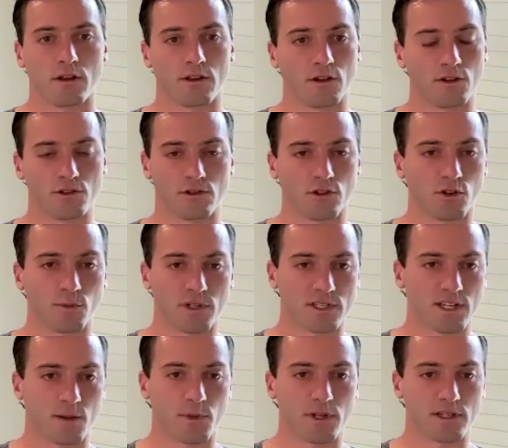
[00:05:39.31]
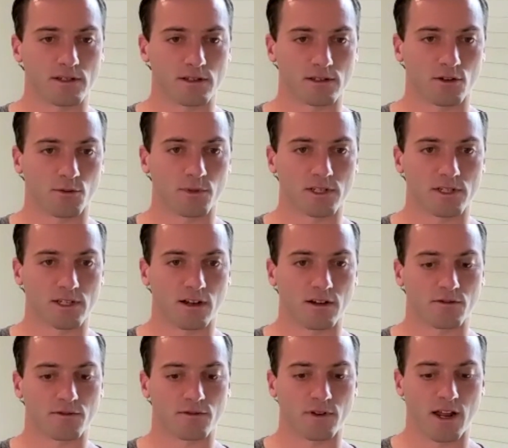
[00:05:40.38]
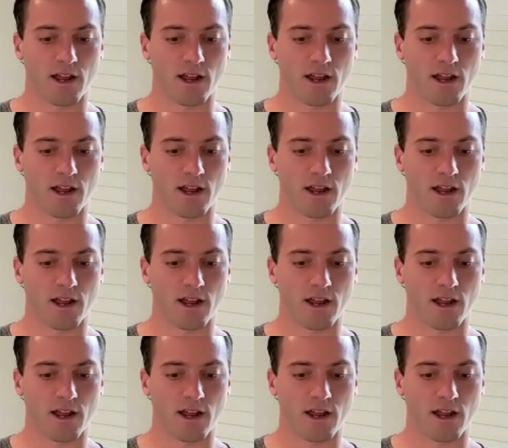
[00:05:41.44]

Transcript: Do a little bit of set pieces, a little bit of stuff.